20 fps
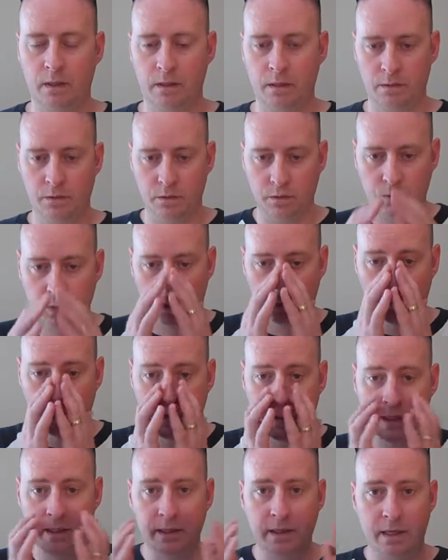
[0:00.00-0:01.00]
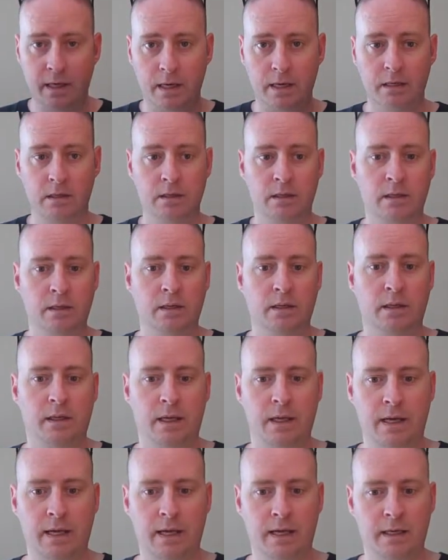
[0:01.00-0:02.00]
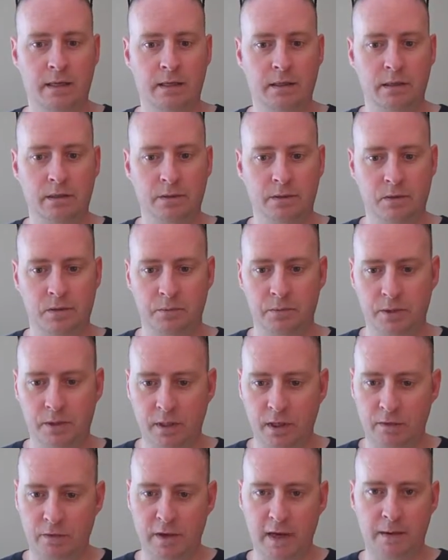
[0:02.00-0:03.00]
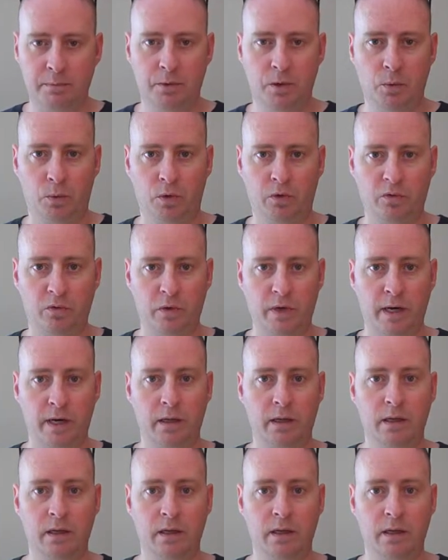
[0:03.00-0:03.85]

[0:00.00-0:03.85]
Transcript: This is cool the way they did it and some stuff happened to Wolverine.